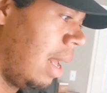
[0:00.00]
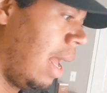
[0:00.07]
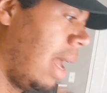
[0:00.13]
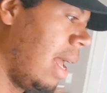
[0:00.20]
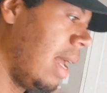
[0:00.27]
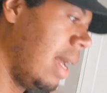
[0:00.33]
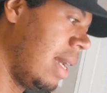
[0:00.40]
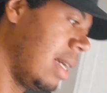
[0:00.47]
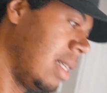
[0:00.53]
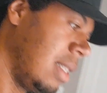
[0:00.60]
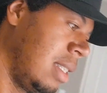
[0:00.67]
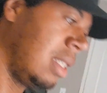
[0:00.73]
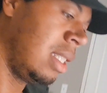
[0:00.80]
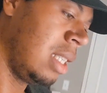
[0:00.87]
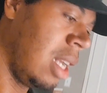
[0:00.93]

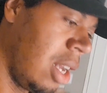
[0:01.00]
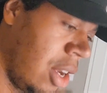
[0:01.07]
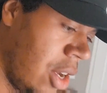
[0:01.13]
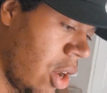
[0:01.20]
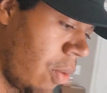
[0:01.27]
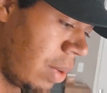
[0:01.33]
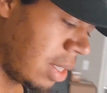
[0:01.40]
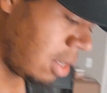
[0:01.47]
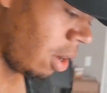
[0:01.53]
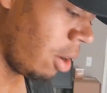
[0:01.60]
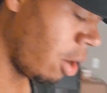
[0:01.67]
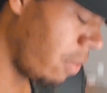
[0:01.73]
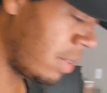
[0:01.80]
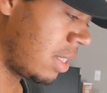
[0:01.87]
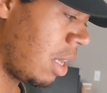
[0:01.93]
And, you know, we started
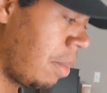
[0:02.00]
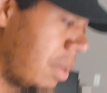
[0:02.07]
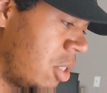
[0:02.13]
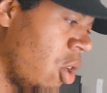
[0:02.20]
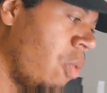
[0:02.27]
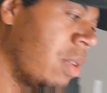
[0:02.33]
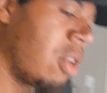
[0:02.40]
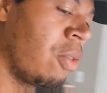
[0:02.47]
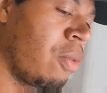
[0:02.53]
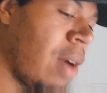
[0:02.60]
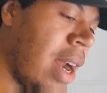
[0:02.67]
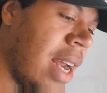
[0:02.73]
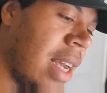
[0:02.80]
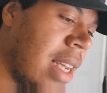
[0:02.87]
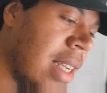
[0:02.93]
off this episode with the
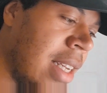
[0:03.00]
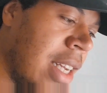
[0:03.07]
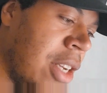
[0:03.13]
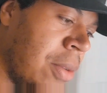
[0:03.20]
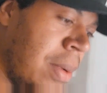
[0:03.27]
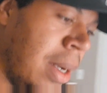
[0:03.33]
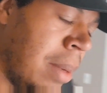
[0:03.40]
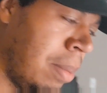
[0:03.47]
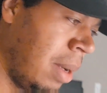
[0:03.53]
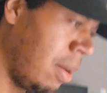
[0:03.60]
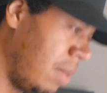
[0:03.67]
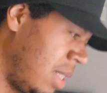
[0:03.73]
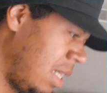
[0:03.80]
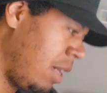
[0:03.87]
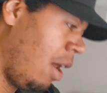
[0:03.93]
riot continuing, but it
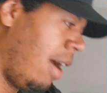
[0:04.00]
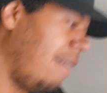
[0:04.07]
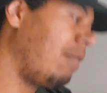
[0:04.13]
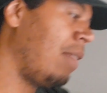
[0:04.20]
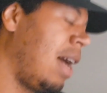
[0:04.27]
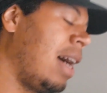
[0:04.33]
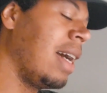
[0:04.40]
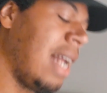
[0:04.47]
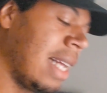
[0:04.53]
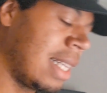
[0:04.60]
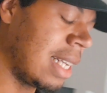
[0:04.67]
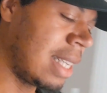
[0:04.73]
was non violent at the